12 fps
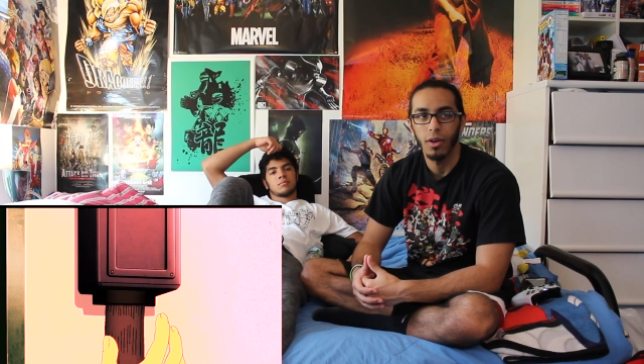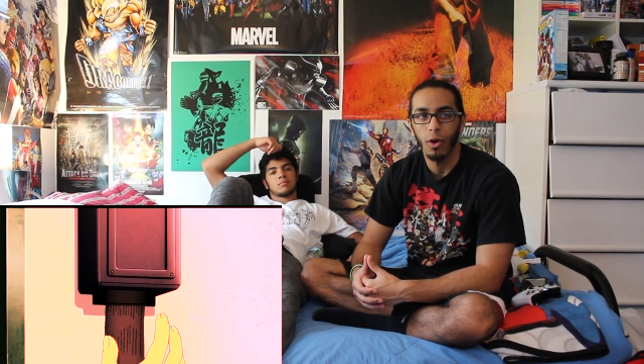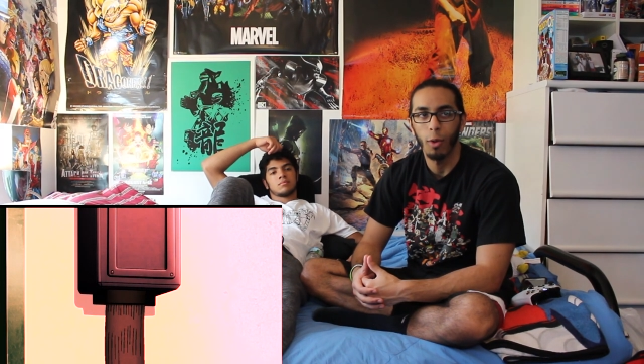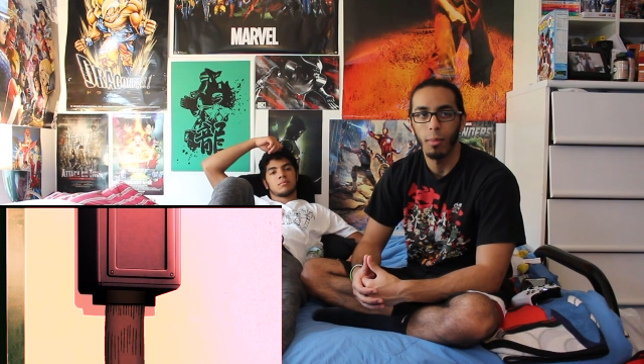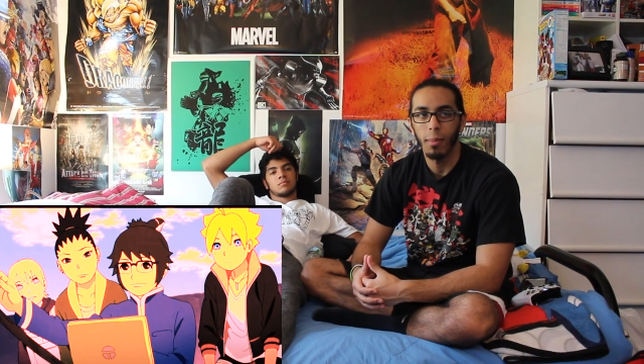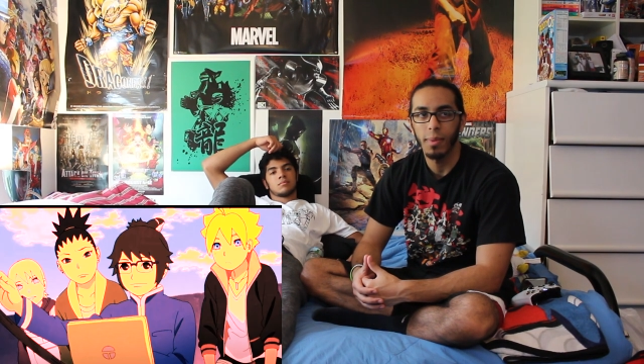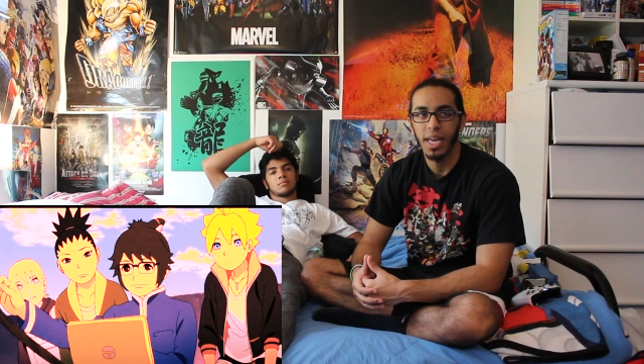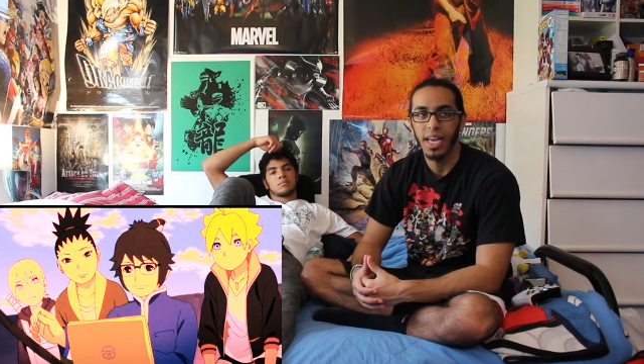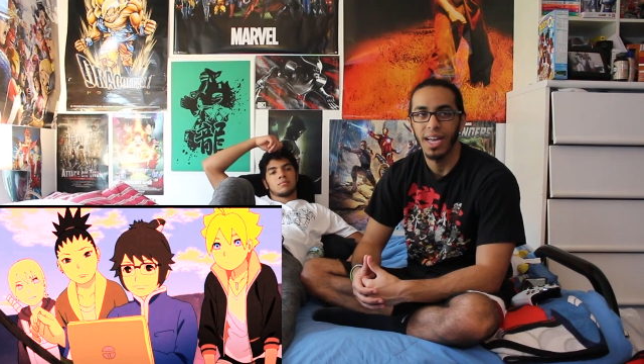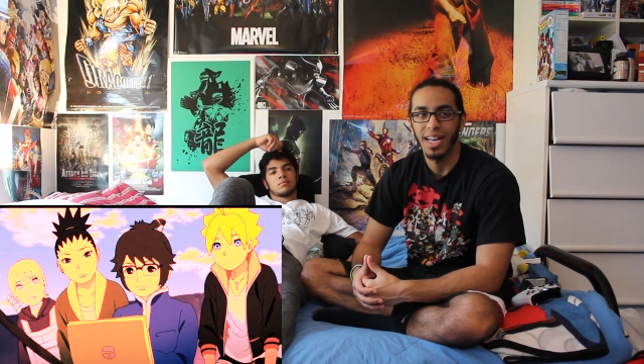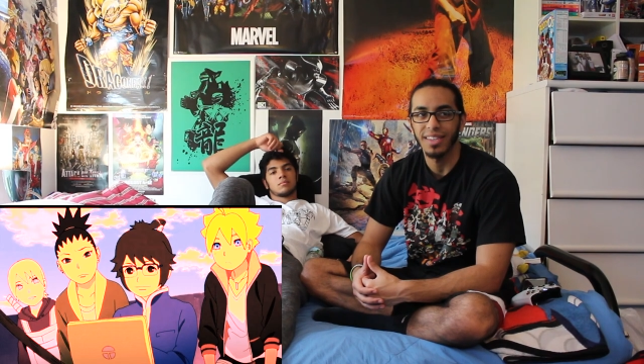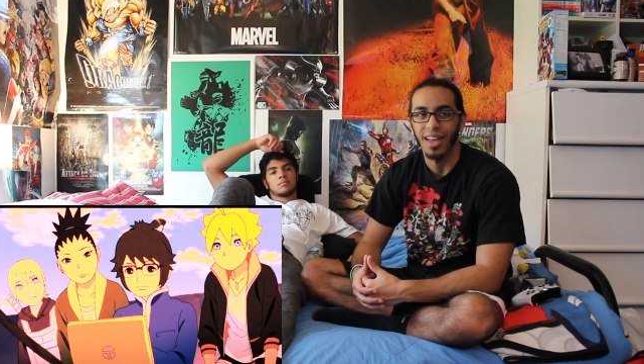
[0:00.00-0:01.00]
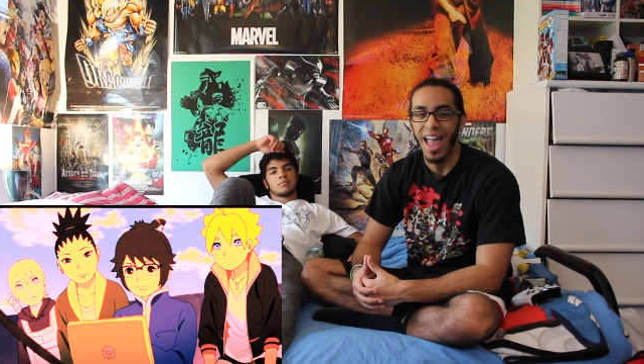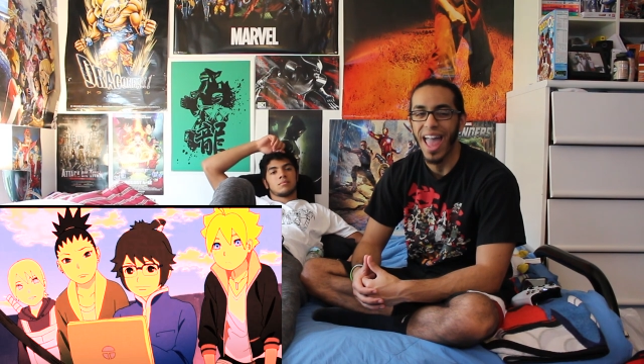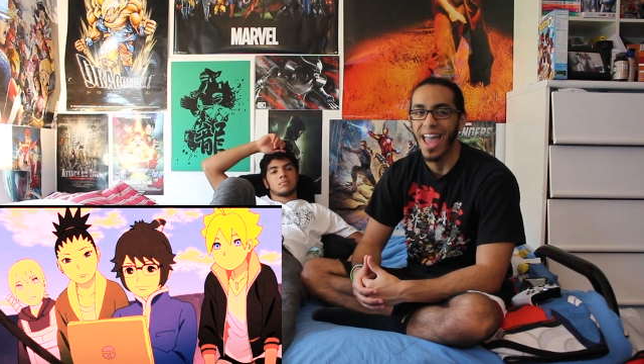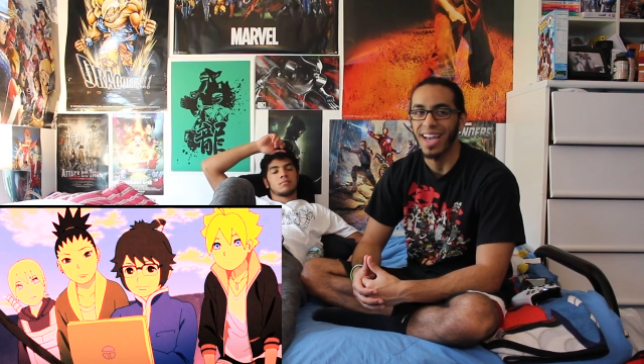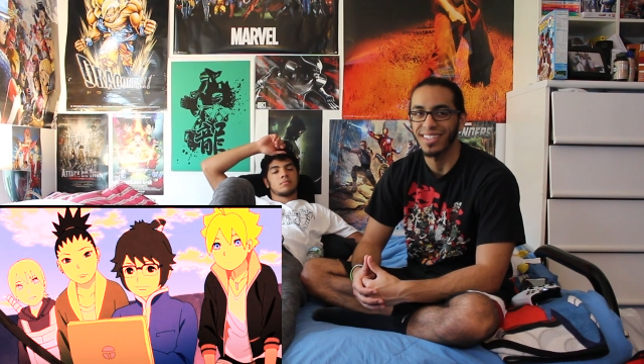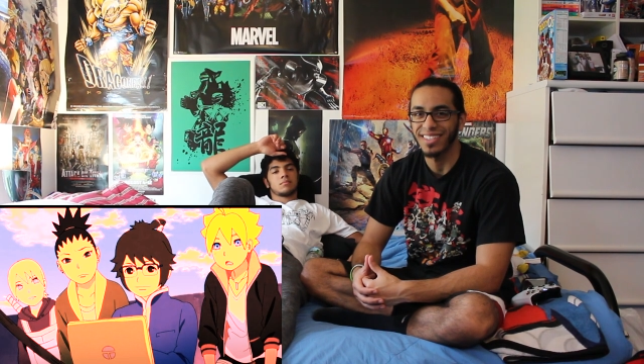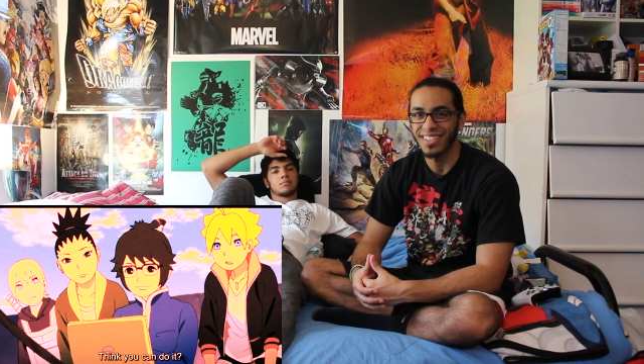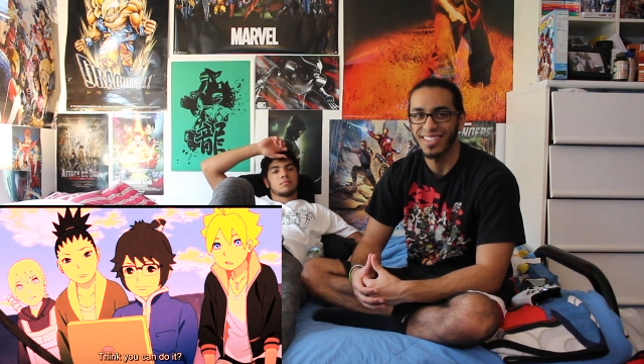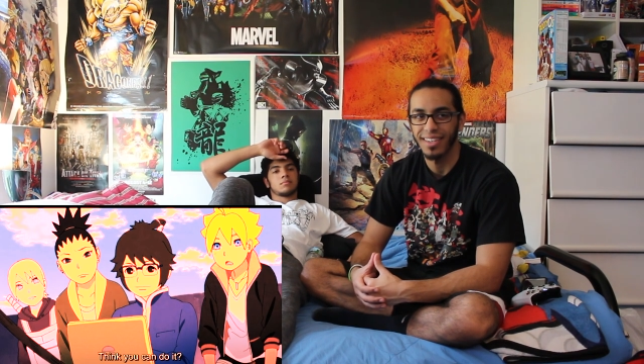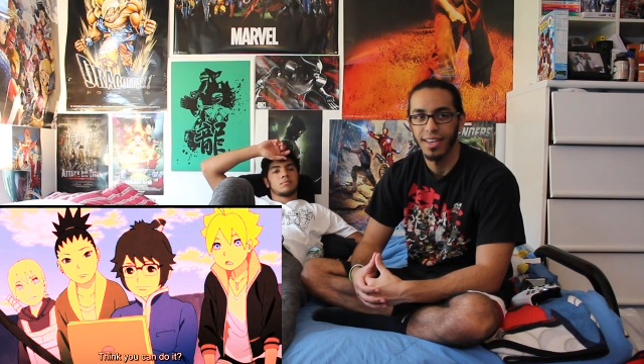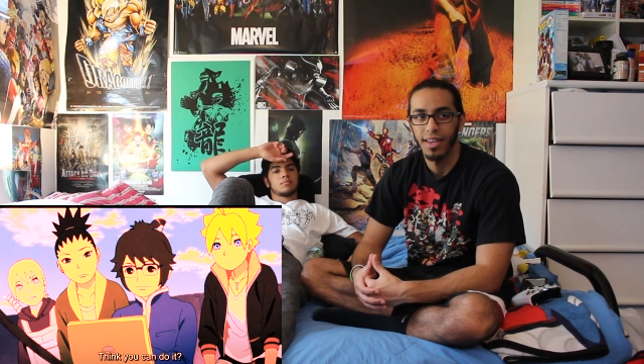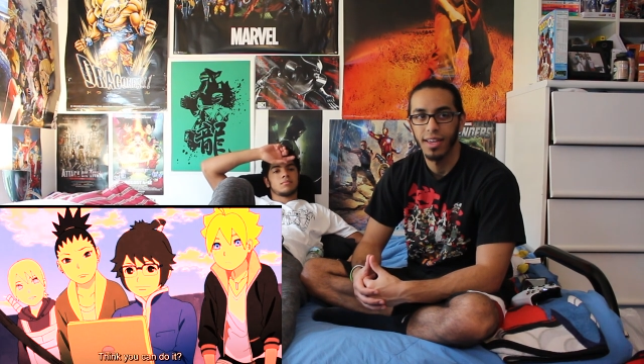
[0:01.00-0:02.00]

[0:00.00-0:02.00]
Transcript: Oh, my man got the hacks.